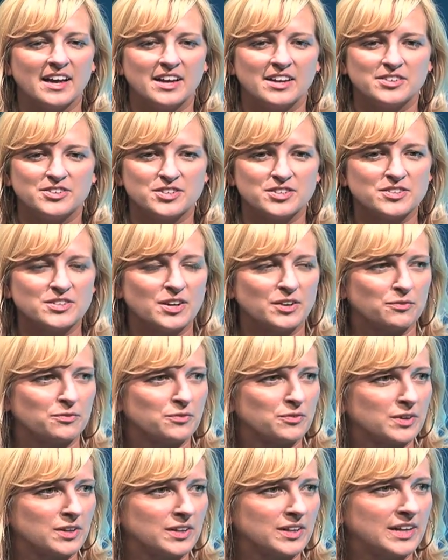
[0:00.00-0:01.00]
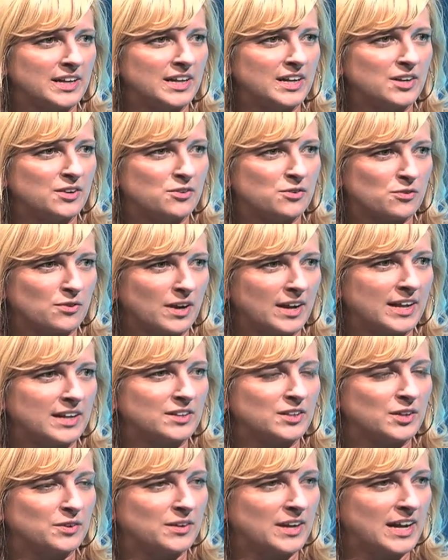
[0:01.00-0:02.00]
Just a really great
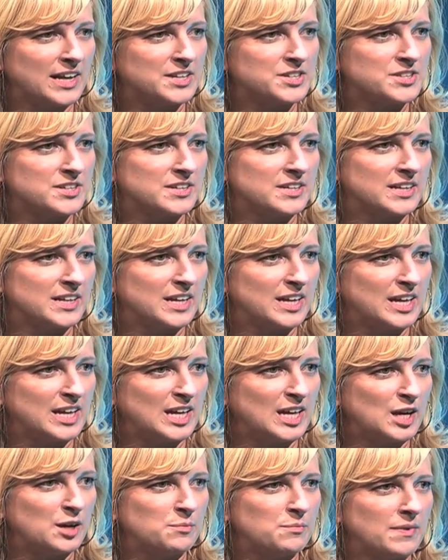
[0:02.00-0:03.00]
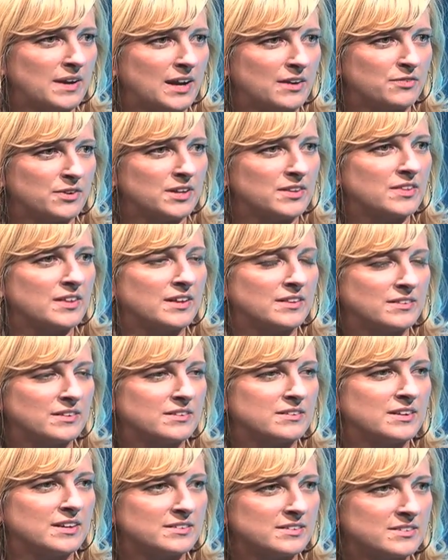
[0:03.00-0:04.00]
location to keep everything
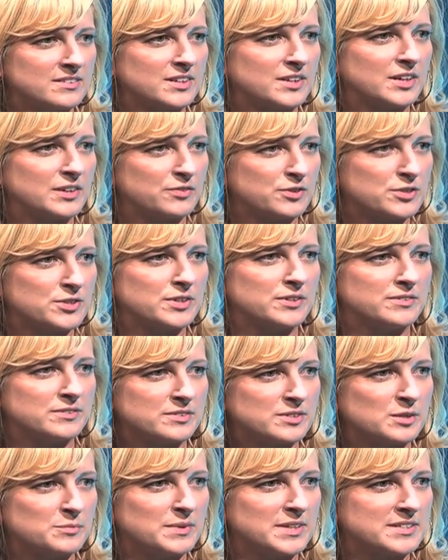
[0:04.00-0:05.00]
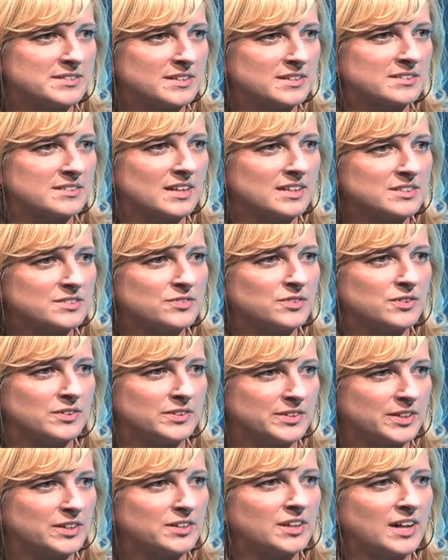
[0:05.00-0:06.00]
that's necessary for students to be successful
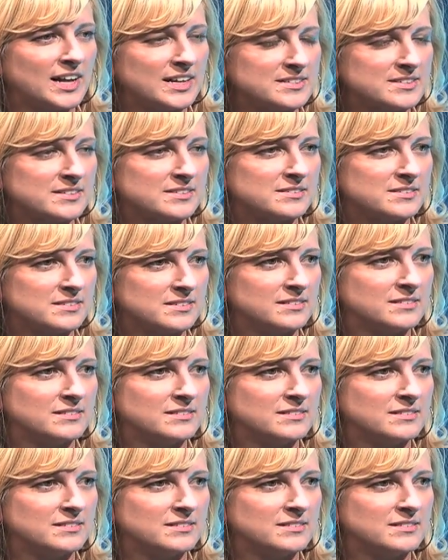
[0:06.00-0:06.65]
in their classes.